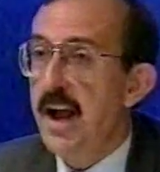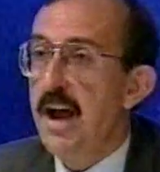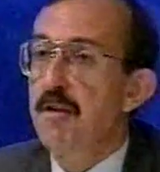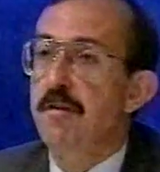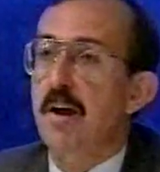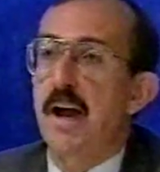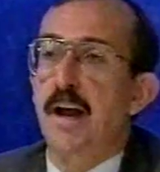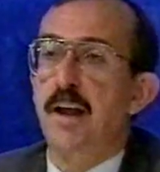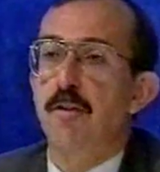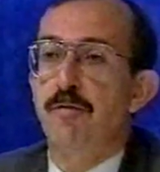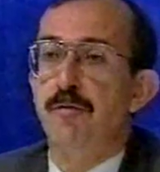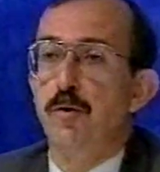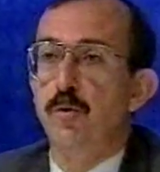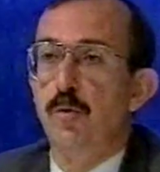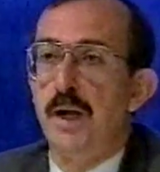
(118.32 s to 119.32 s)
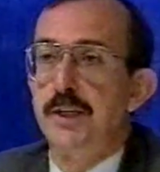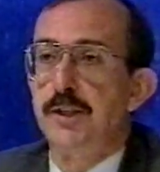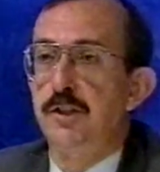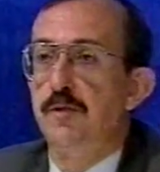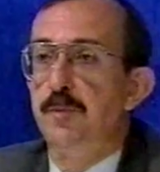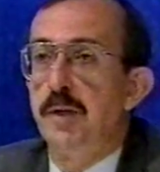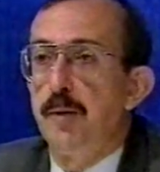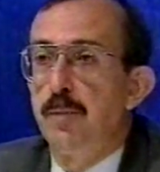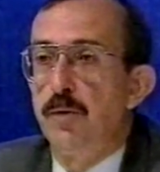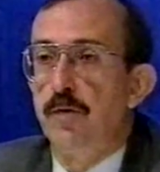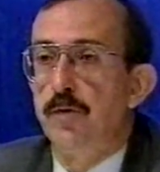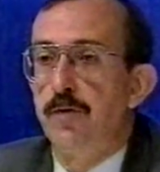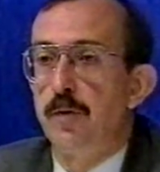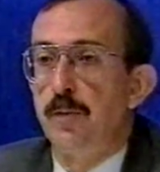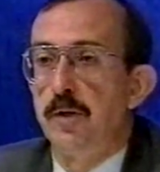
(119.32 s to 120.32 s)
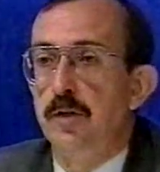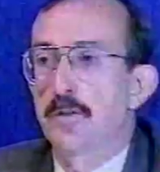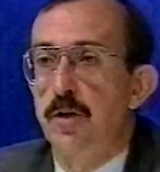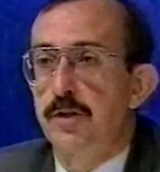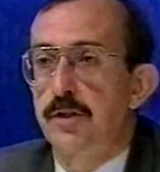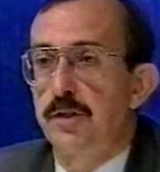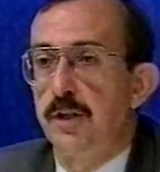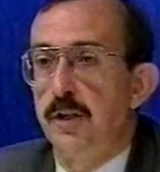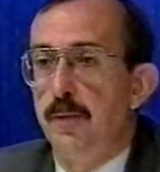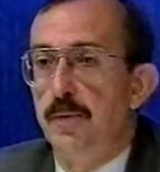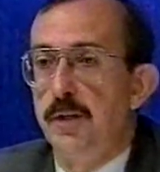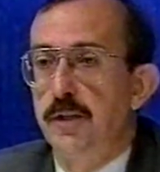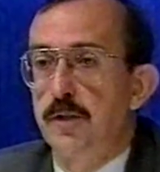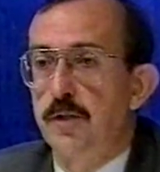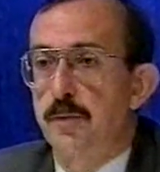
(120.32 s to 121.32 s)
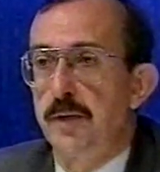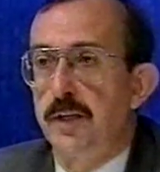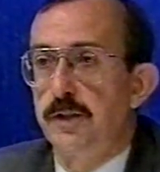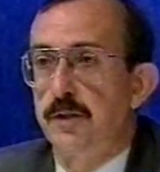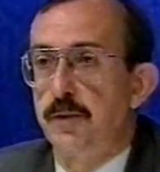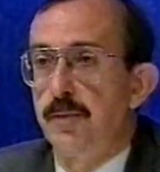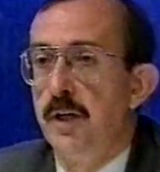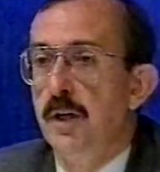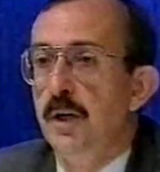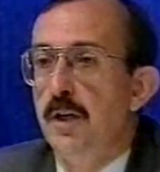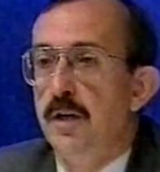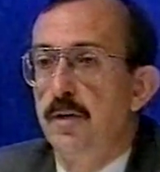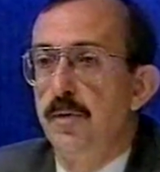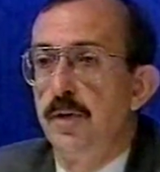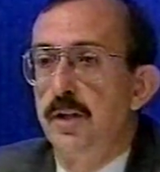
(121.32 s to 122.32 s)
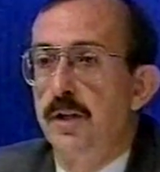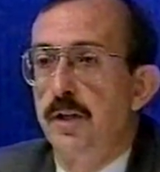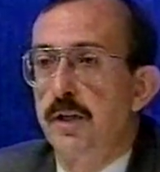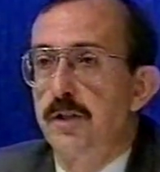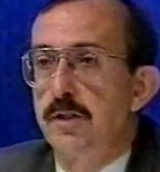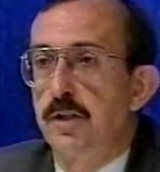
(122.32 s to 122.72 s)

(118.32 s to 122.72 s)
I have had a full range of people from across the political spectrum within the